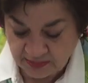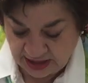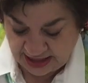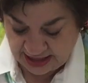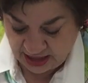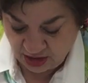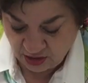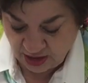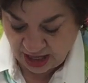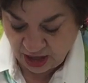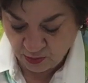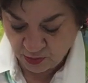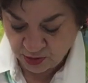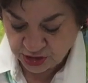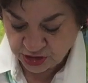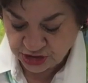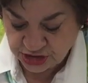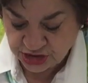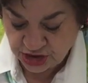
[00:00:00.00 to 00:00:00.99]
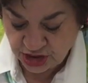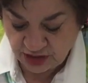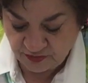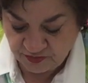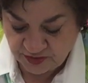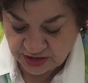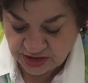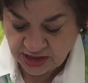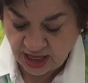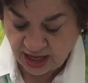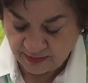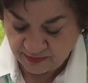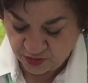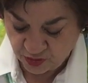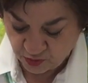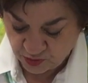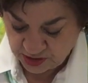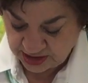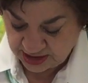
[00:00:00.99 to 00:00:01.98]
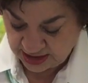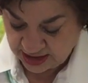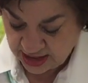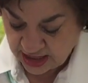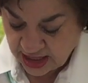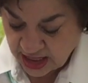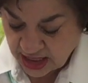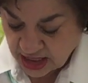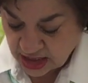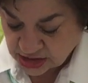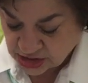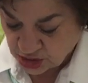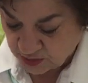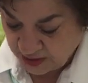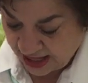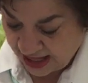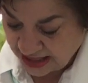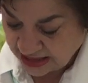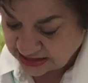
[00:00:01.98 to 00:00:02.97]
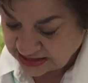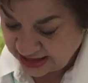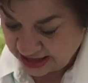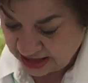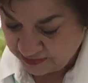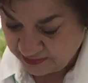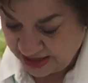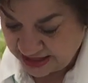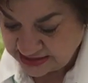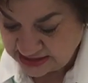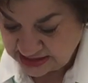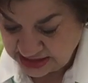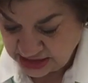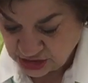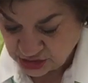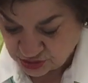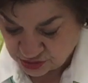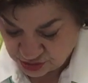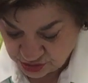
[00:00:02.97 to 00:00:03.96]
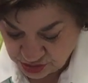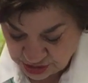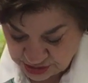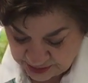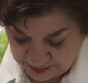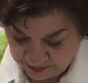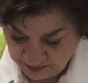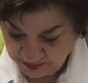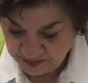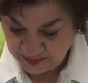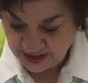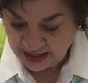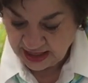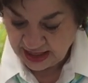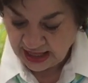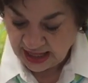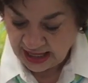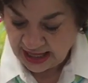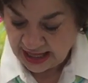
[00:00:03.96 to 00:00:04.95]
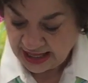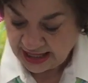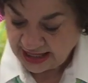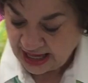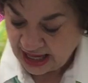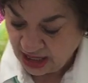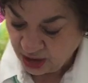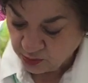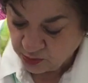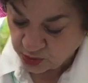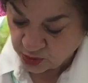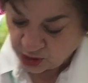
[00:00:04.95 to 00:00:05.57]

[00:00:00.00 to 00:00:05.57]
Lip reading: layer. I want to just cut the top 3. So I'll take my scissors and I will